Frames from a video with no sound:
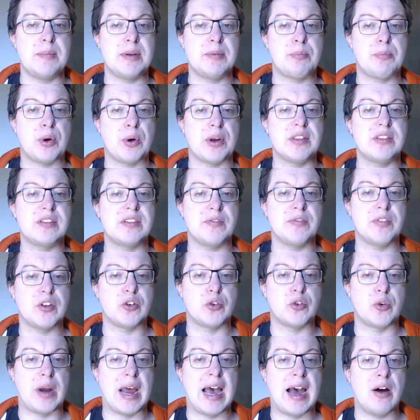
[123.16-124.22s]
prince of the
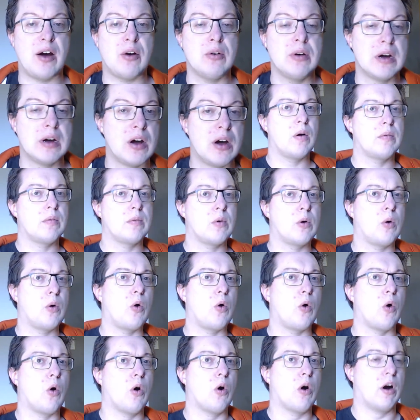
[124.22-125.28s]
Drow,
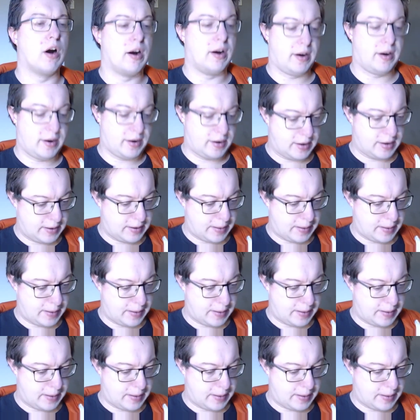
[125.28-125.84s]
or